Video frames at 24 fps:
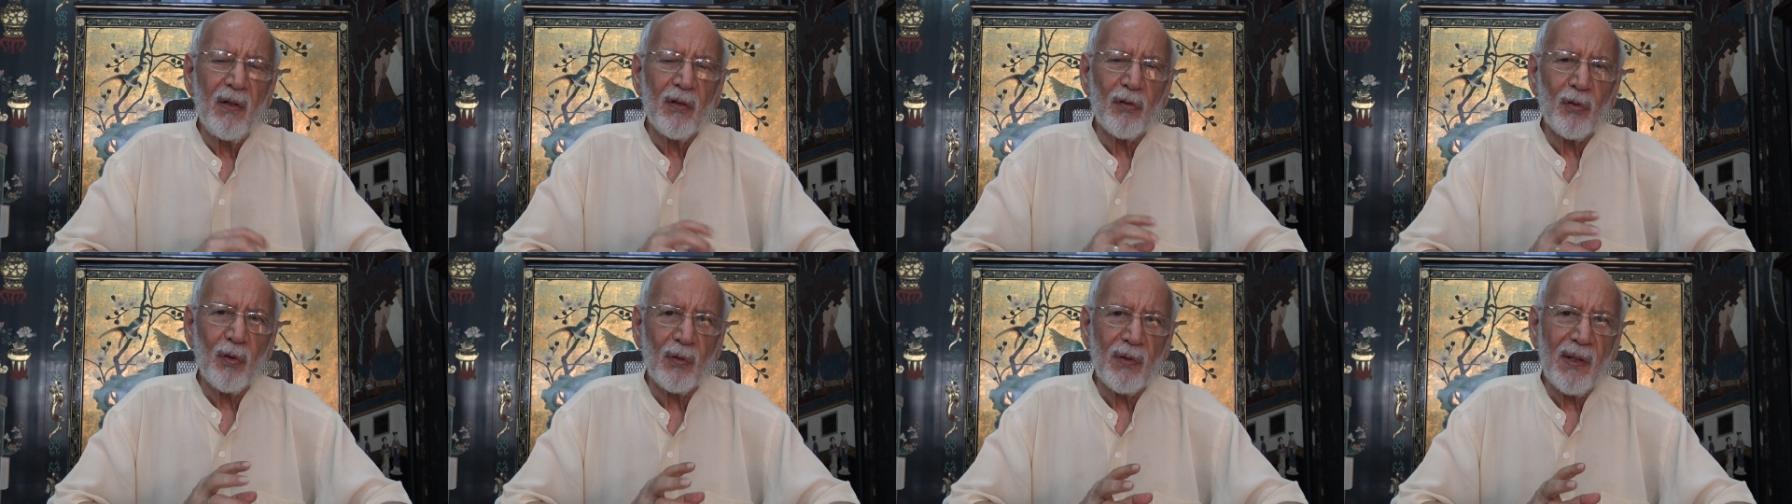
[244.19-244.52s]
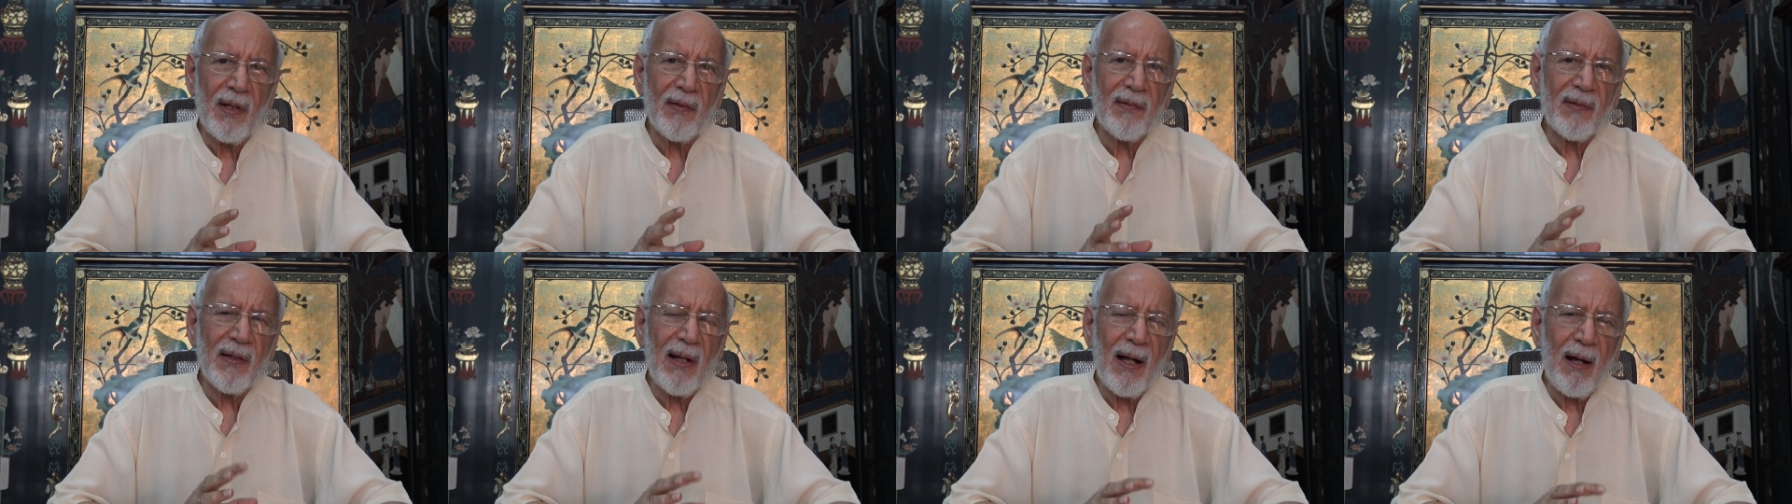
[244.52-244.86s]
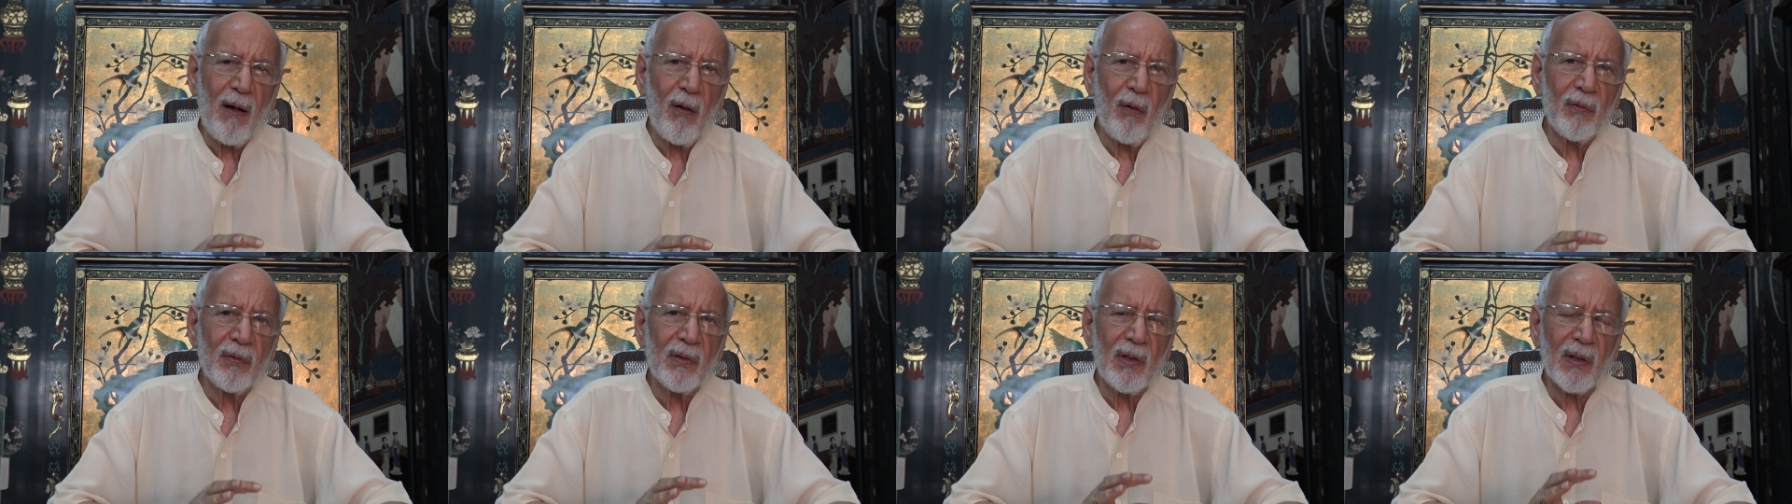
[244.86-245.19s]
So that's
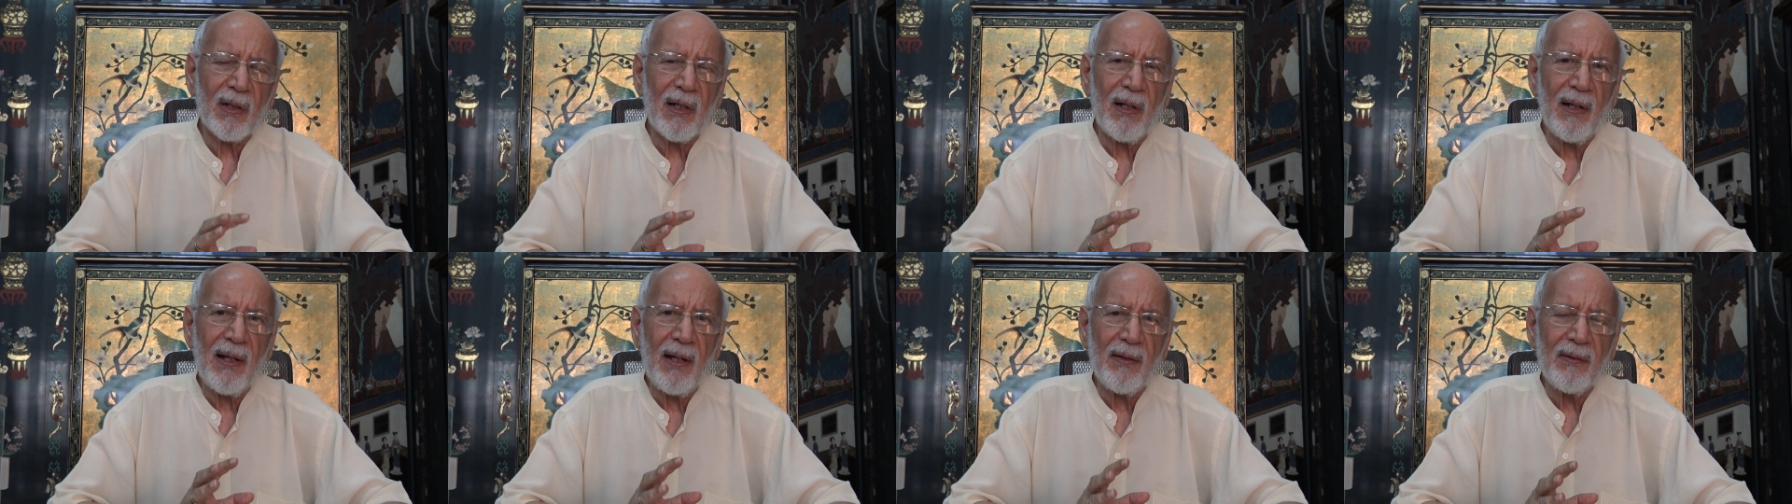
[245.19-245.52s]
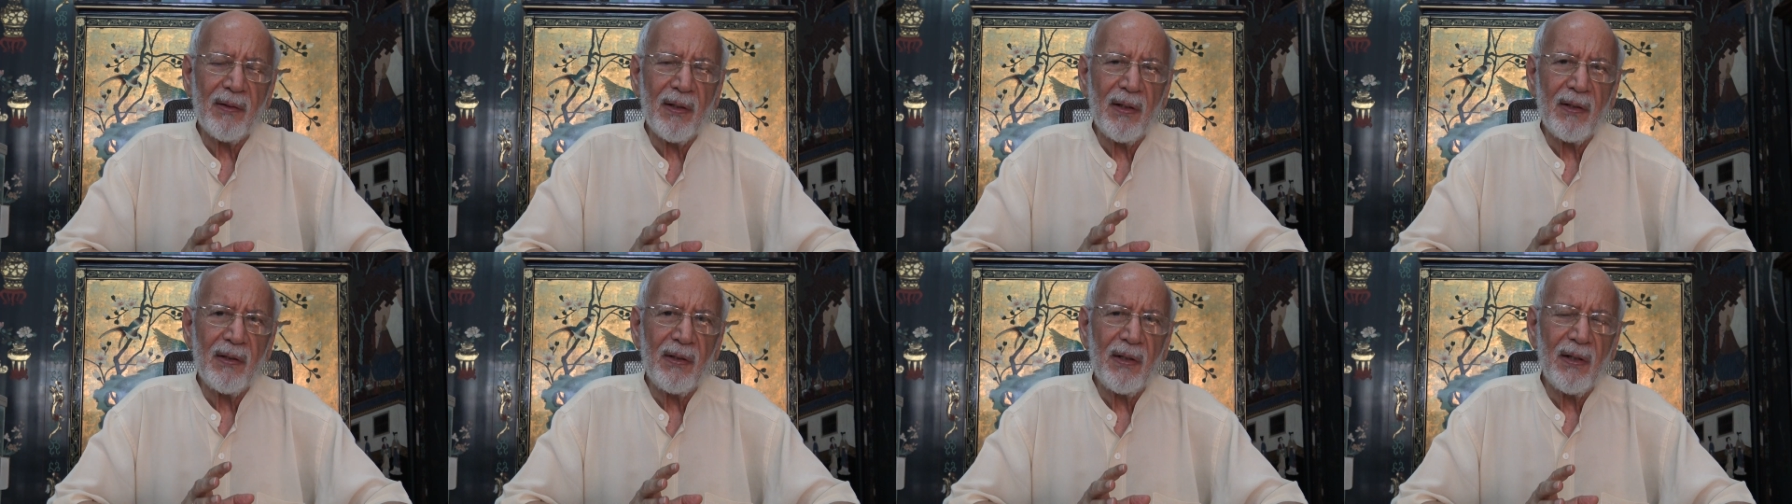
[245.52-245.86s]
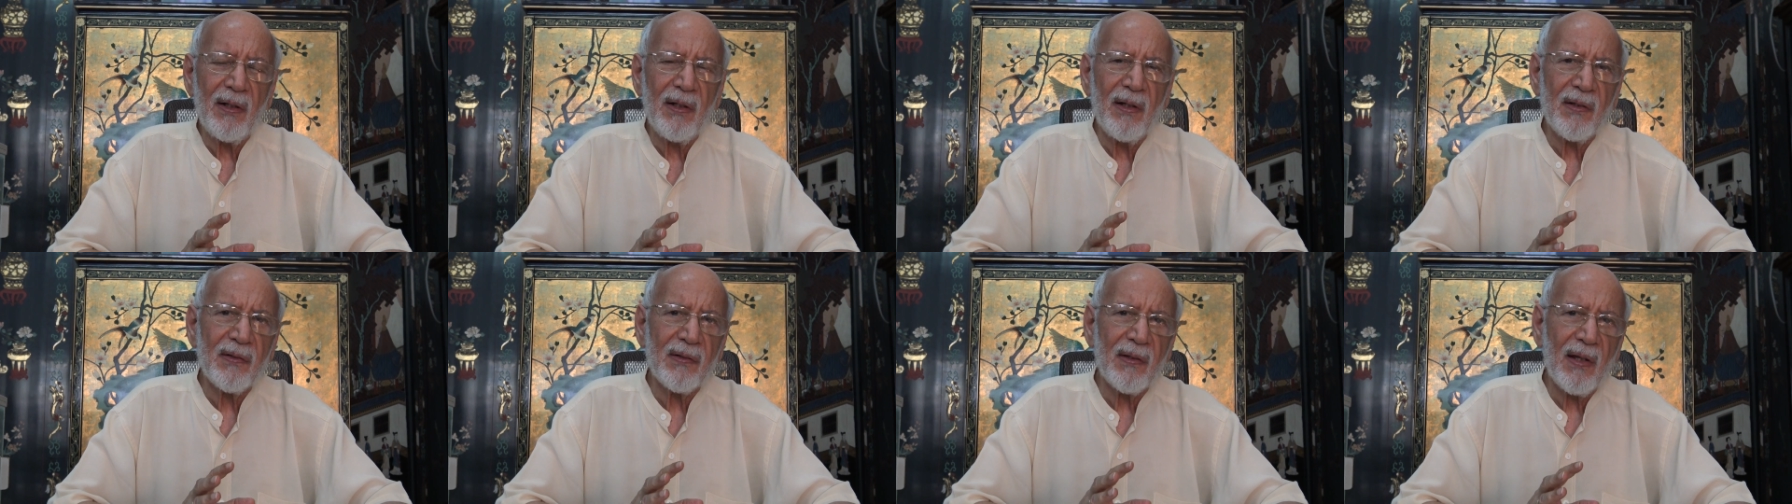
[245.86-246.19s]
how the calendar
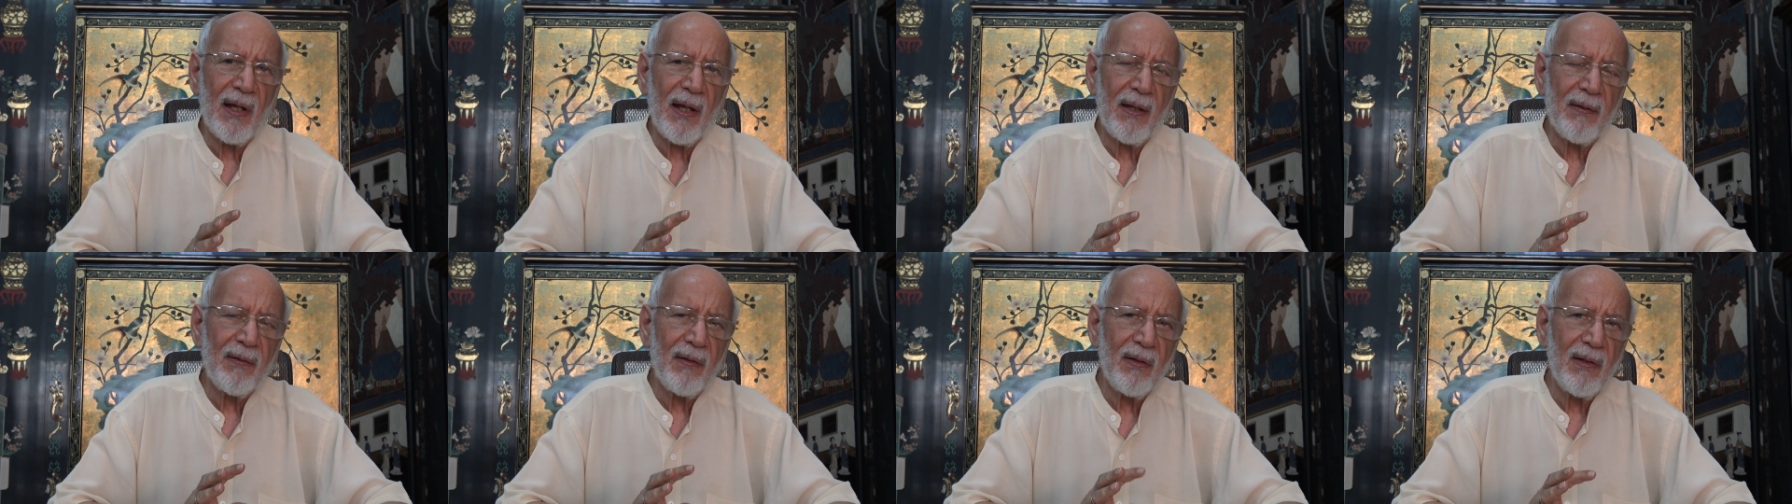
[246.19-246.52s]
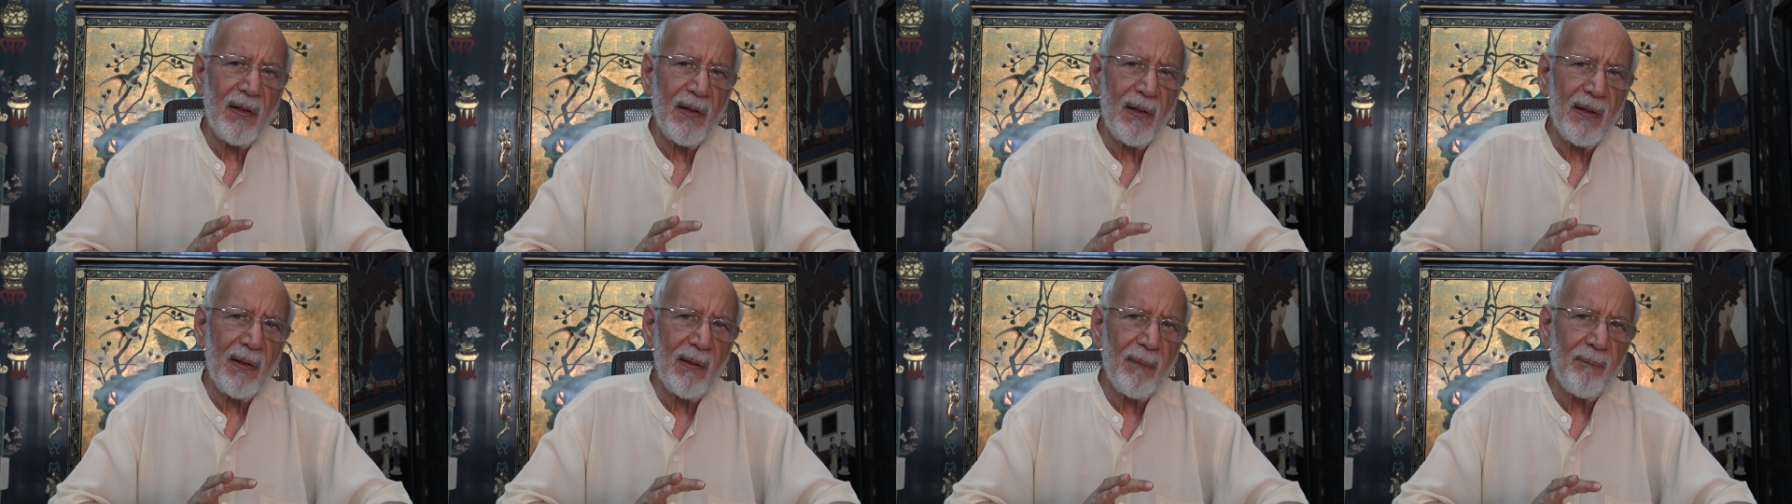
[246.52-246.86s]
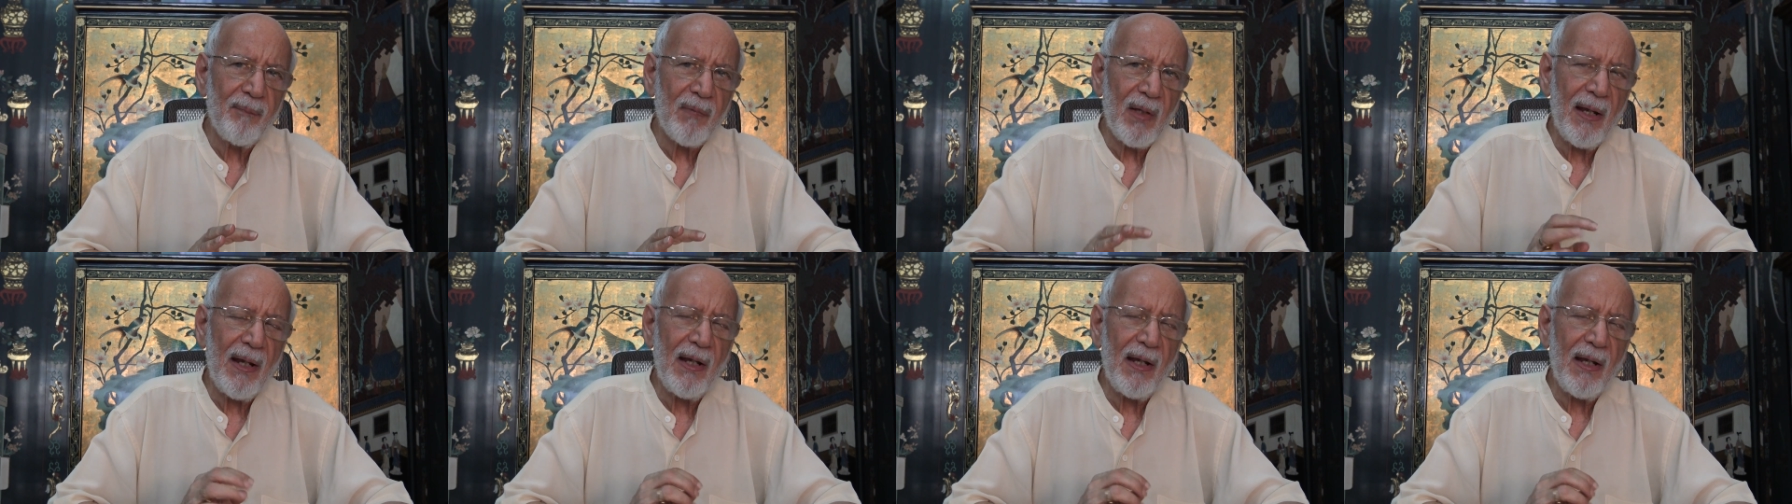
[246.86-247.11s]
years and the